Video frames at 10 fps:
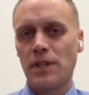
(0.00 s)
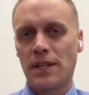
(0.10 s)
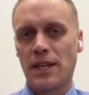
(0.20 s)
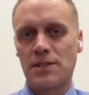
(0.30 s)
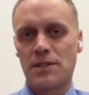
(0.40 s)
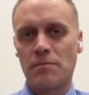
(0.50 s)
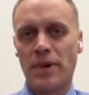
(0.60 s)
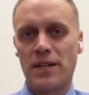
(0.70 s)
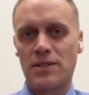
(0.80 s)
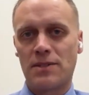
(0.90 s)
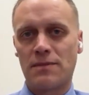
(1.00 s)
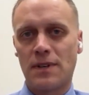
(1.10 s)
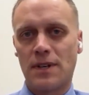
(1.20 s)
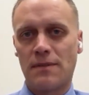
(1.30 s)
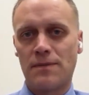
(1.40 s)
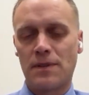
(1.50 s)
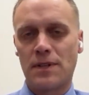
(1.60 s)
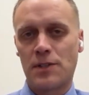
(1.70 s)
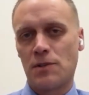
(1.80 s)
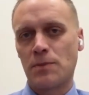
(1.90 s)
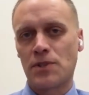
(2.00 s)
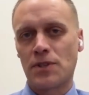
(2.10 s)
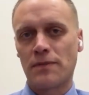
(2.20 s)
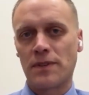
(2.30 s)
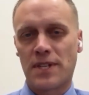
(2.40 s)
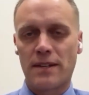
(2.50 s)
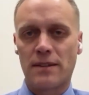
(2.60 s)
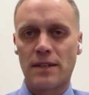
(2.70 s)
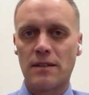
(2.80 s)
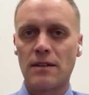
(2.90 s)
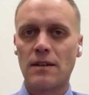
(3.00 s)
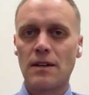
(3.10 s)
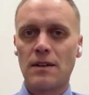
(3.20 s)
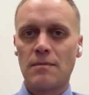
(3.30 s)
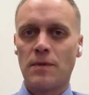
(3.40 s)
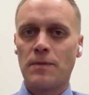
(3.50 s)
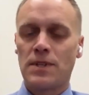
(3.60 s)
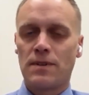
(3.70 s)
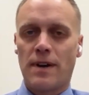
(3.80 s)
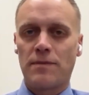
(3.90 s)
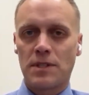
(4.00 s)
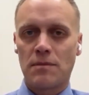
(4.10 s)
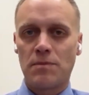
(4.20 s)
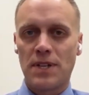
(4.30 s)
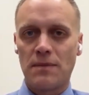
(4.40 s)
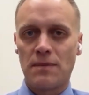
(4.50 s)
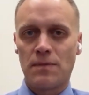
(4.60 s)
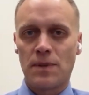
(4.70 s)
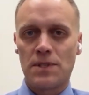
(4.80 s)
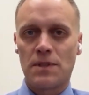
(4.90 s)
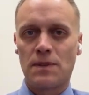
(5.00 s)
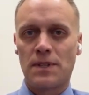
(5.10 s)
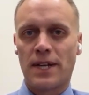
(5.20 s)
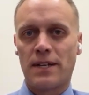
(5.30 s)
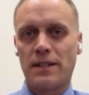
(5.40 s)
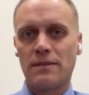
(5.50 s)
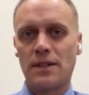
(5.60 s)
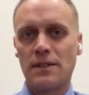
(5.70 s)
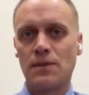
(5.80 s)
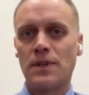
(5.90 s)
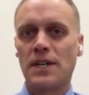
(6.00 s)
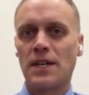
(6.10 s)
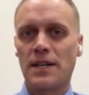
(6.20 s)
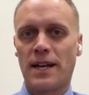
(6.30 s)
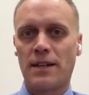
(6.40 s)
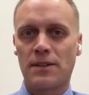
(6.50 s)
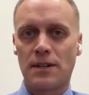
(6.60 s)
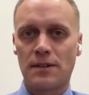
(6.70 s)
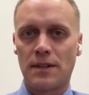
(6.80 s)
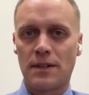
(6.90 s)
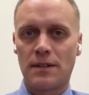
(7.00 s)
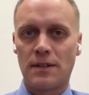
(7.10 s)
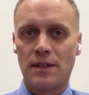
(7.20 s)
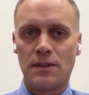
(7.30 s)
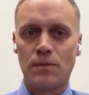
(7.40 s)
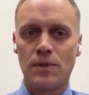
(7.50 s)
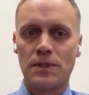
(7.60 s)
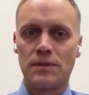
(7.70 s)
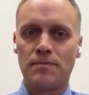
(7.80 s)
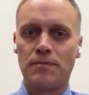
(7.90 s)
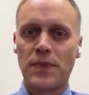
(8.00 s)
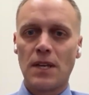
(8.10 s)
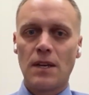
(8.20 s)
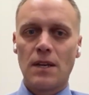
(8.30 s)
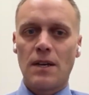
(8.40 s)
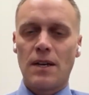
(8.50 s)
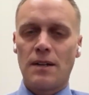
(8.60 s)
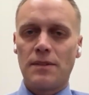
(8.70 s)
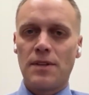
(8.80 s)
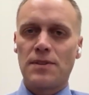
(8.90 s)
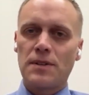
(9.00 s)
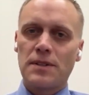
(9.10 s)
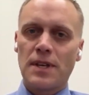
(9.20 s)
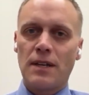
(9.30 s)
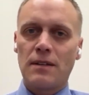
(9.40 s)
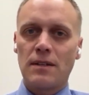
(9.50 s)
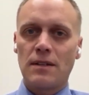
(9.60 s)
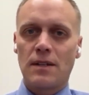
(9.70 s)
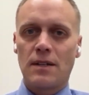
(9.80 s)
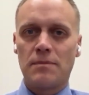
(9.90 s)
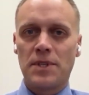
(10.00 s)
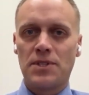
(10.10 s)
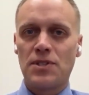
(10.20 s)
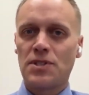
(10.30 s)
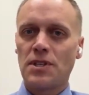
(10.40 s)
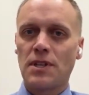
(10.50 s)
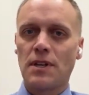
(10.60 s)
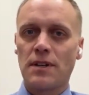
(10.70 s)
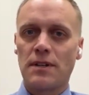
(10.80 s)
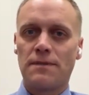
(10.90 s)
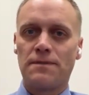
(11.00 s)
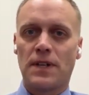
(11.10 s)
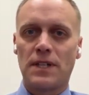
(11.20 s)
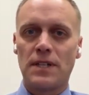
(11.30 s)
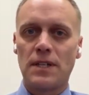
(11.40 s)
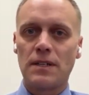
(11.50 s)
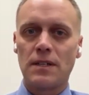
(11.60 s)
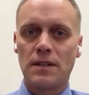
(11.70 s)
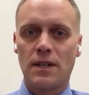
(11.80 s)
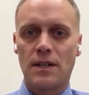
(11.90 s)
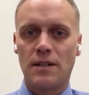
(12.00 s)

really, that's the best for customer service, I think. But we do have to compete with what's going on out there in the world. The third thing is just securing the funding